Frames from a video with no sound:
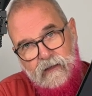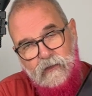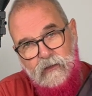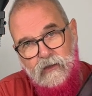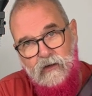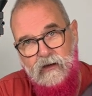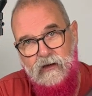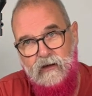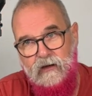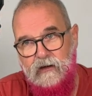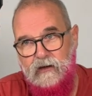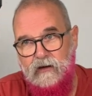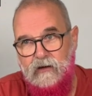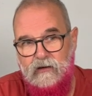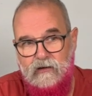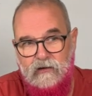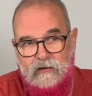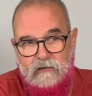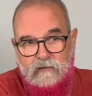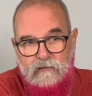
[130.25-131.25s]

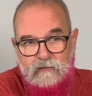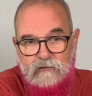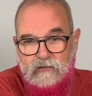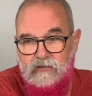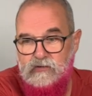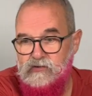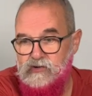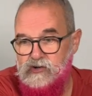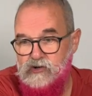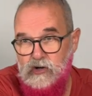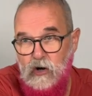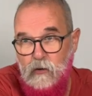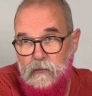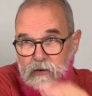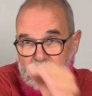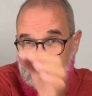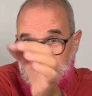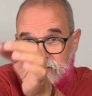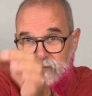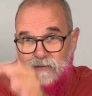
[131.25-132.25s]
the
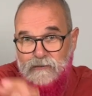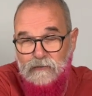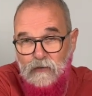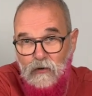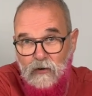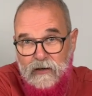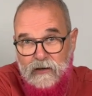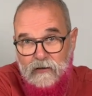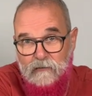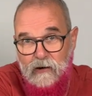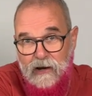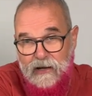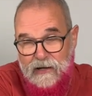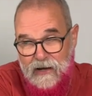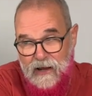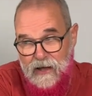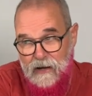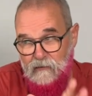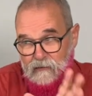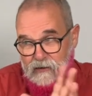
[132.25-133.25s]
drop is just falling
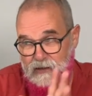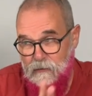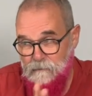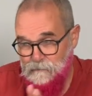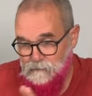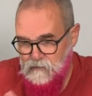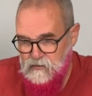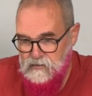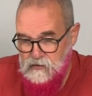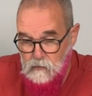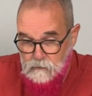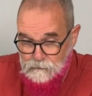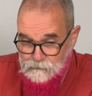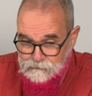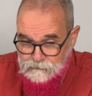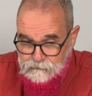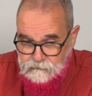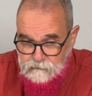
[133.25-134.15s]
right now, okay? So